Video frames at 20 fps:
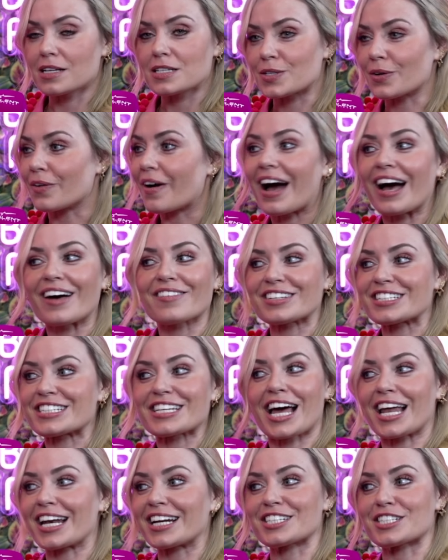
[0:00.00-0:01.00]
So having
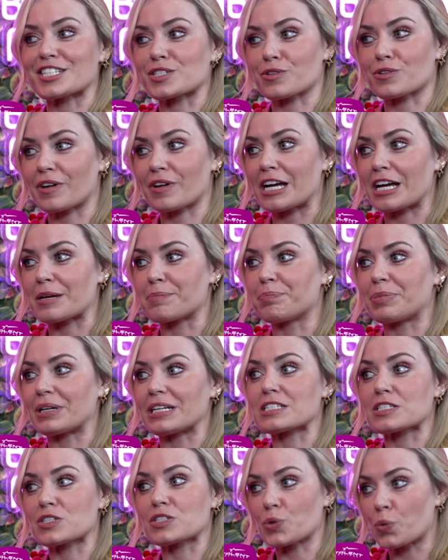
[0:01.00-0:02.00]
talent is great, but
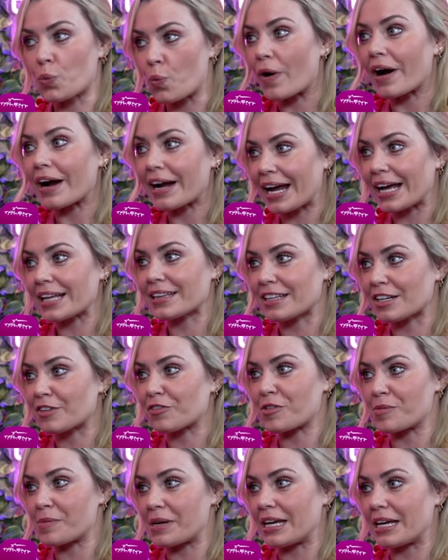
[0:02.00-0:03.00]
it's the work ethic
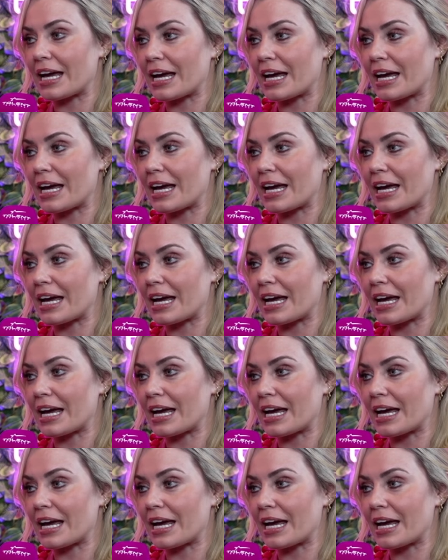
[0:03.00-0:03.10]
for me.